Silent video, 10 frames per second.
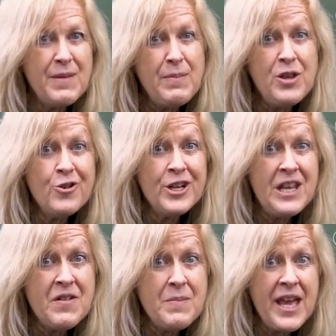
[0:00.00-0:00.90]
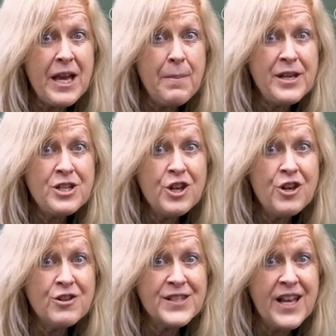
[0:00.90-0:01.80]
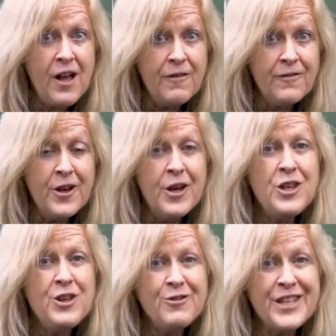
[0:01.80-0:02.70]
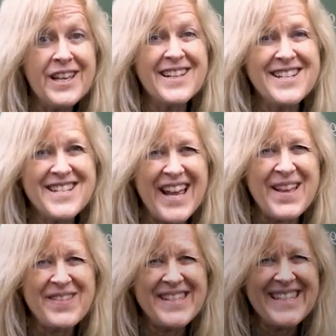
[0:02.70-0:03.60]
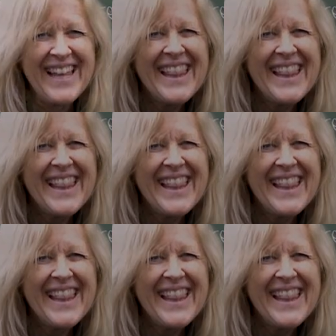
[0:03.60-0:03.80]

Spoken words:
Maybe you can even make a picture yourself using shapes.